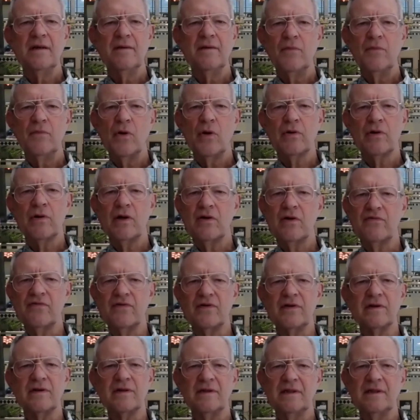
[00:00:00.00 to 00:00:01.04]

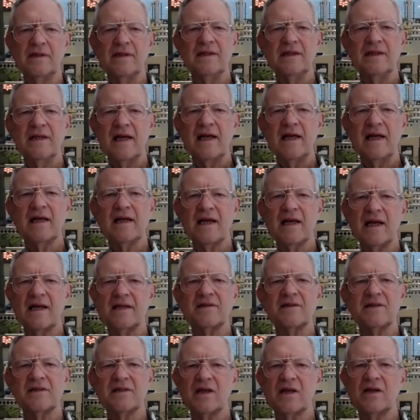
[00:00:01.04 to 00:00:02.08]
Moreover, it
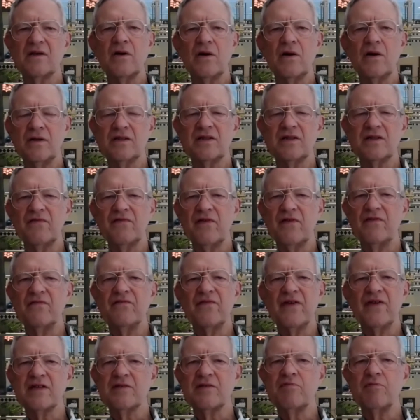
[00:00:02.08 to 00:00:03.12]
cuts the cost of
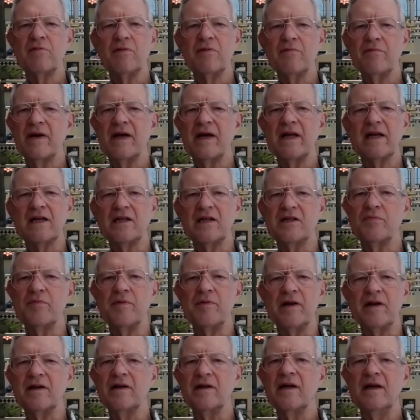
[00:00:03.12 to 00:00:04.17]
investment
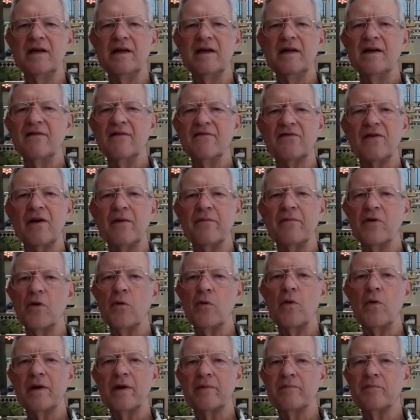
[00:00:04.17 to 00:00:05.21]
management from the
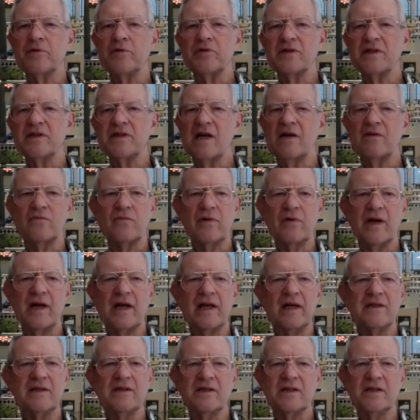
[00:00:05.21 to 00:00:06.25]
1%
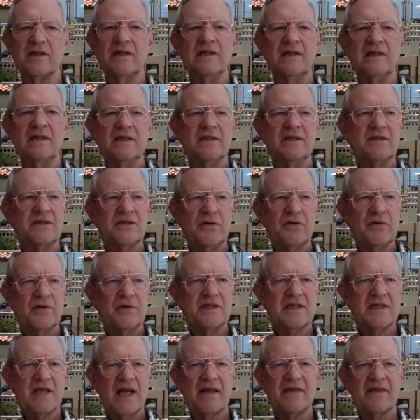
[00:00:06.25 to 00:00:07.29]
range to a
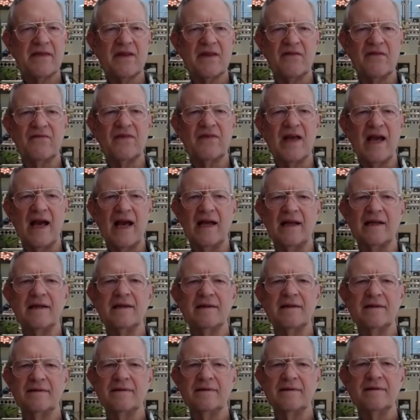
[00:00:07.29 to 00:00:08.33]
tenth of that.
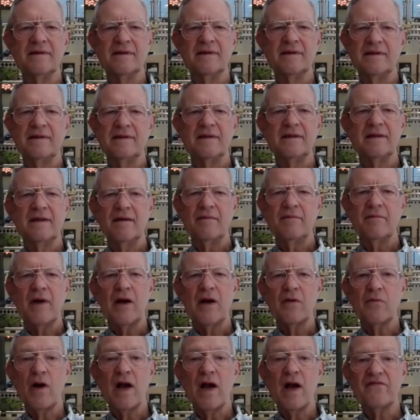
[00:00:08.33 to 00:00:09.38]
My
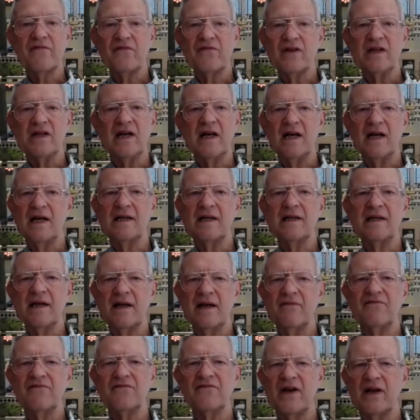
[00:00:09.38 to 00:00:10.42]
wife and I
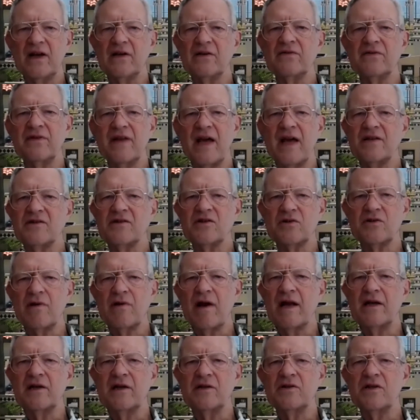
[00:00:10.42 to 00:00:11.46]
have followed that
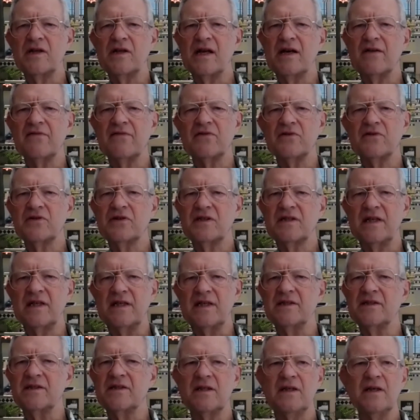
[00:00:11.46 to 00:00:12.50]
strategy ever
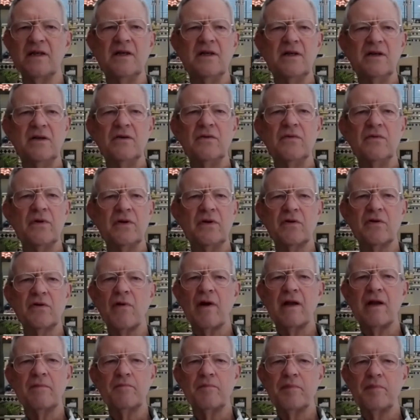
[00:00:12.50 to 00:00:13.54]
since with
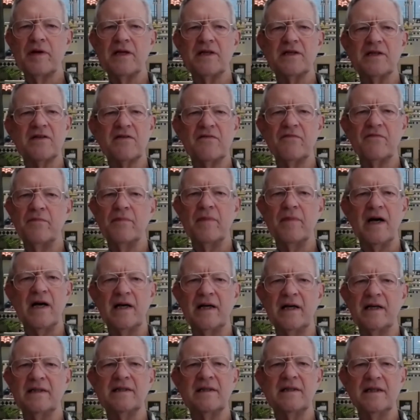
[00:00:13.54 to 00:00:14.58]
great peace of
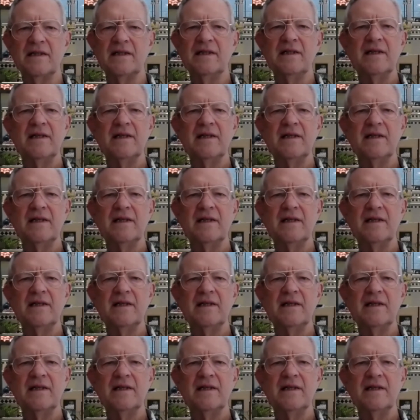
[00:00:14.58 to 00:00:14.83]
mind